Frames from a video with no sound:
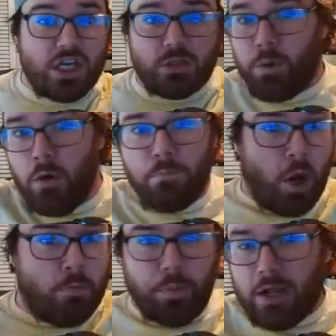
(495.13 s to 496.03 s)
boom,
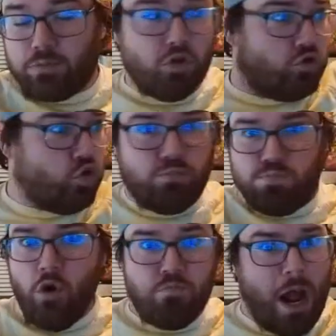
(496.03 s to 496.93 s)
boom, boom, doo, doo,
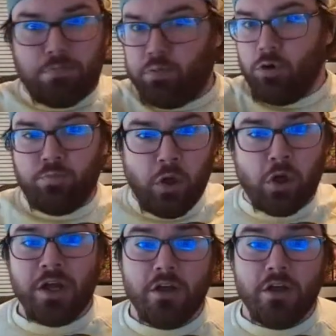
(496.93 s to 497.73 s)
boo, boom, boom, boom,